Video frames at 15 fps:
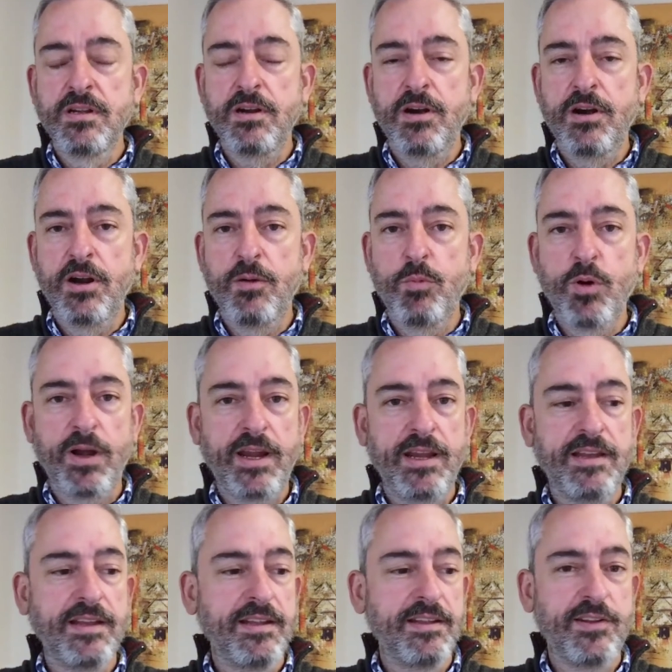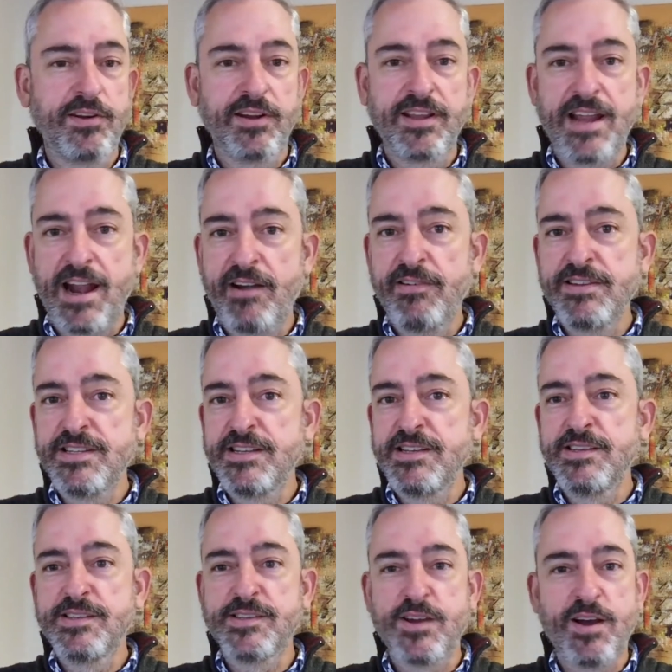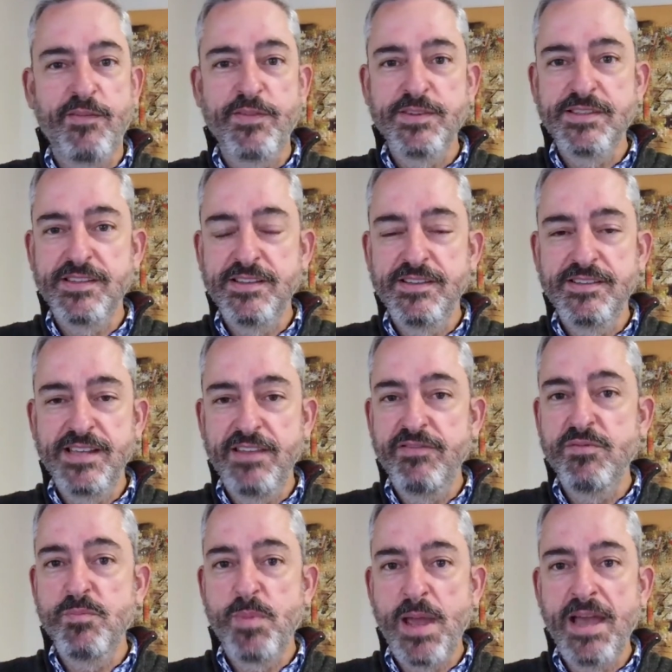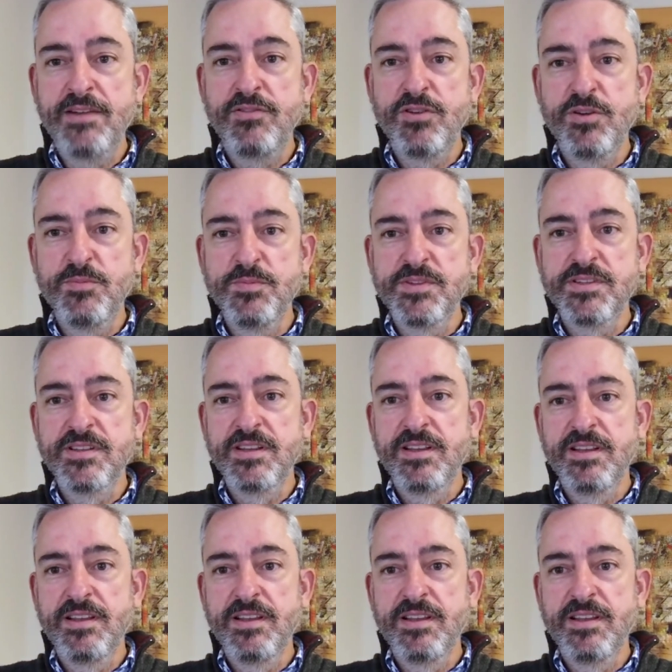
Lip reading: are working in their garages, offices, even bedrooms,